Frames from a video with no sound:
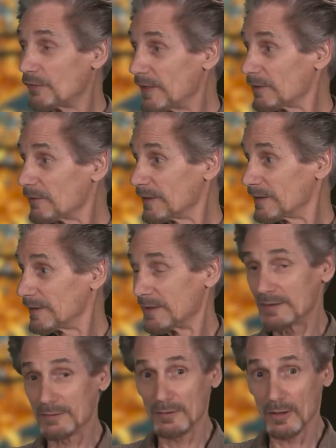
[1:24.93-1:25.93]
feeder
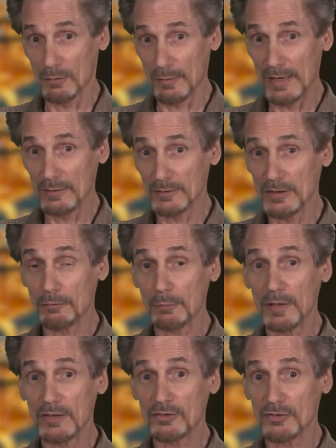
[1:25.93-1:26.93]
and around different
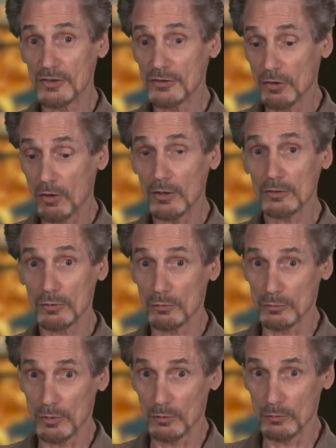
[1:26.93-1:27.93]
places in the yard or
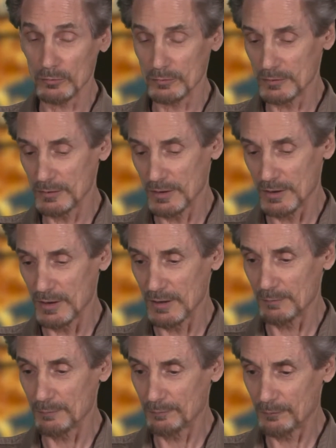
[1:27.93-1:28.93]
on
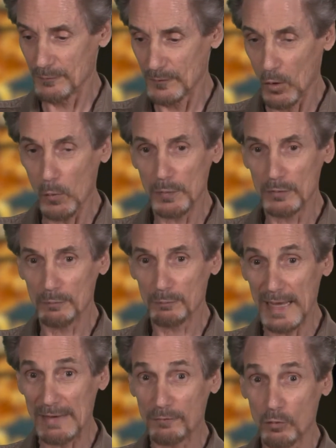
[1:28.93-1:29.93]
open
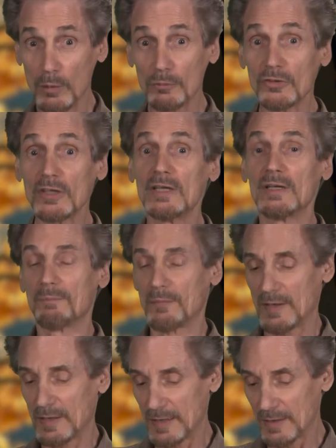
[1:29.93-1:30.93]
platforms.
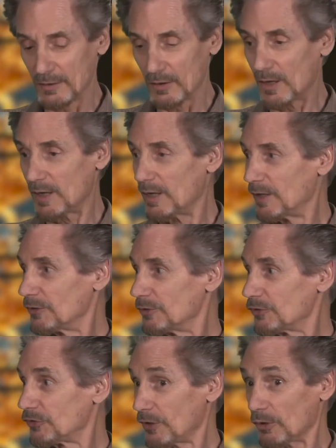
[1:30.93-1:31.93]
And
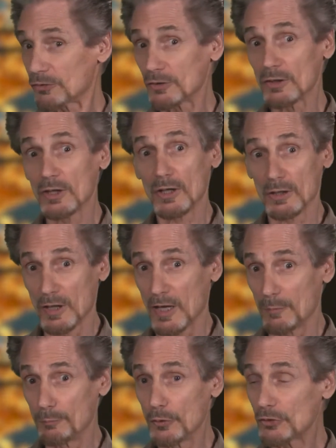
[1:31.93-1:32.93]
shelter, a lot
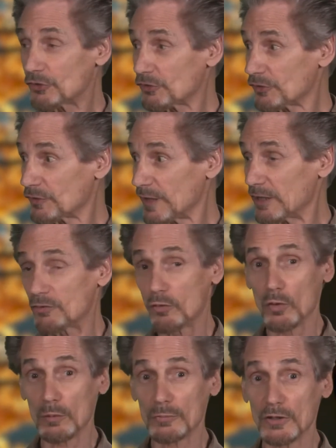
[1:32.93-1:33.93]
of bushes and things
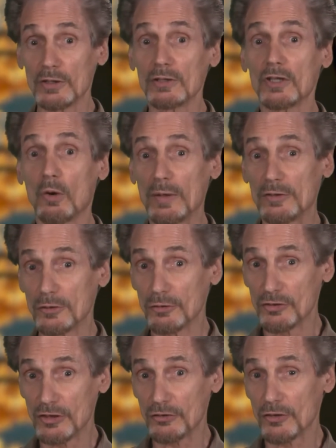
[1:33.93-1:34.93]
for them to go into to
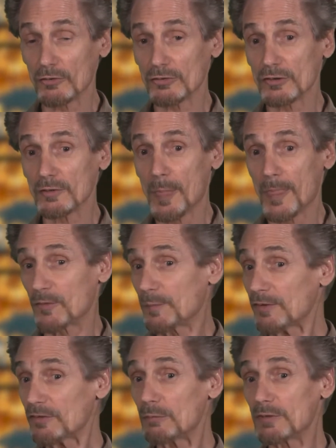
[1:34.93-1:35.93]
seek shelter,
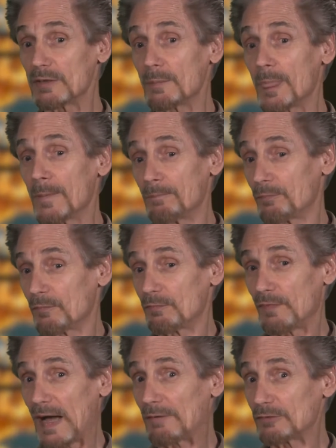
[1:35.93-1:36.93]
especially within
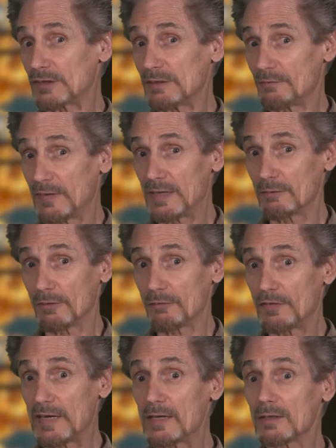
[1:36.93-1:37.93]
5 to 10 feet of a
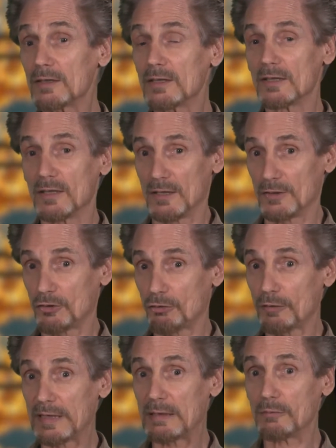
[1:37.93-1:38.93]
feeder, a
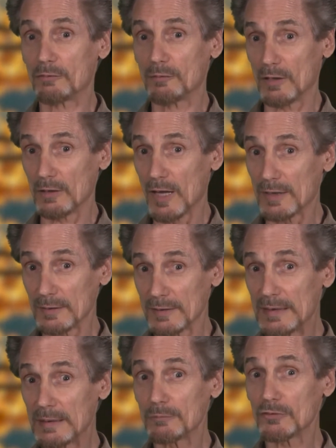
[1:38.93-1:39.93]
tree with a lot of
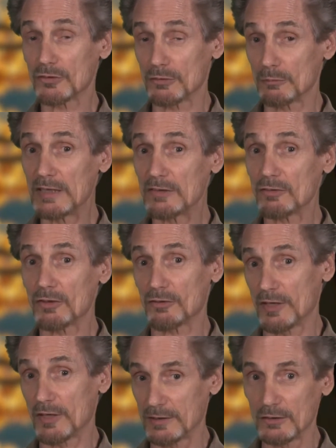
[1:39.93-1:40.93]
limbs with some leaves on it
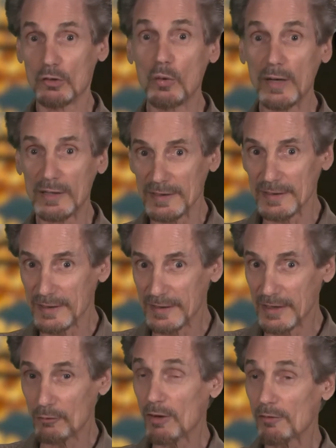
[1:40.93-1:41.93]
so they can quickly
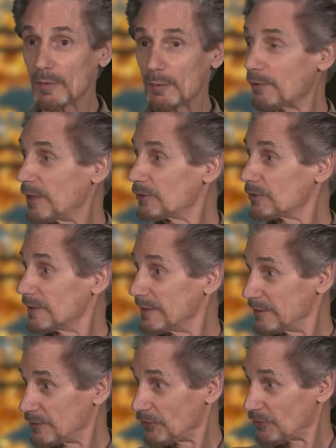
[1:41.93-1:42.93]
get away from a predator and
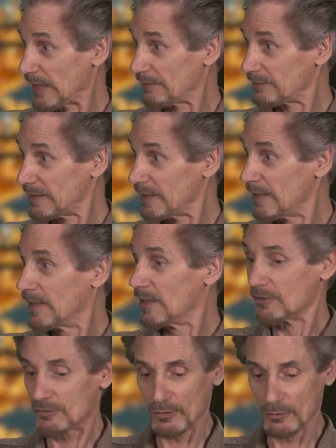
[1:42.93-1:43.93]
get to safety.
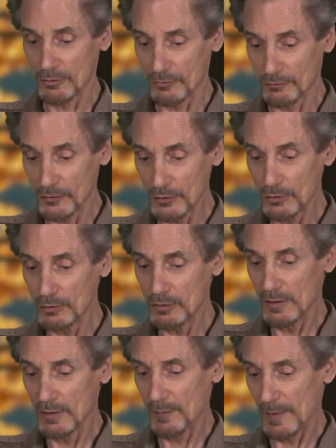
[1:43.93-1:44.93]
So you food
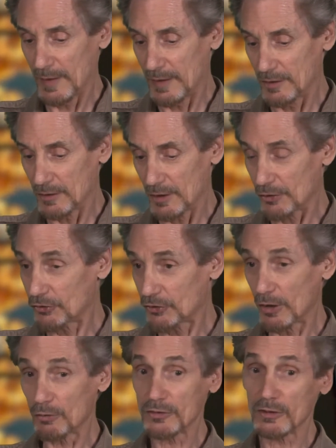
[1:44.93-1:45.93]
and
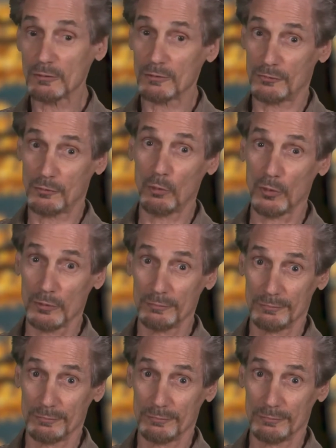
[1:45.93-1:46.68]
shelter for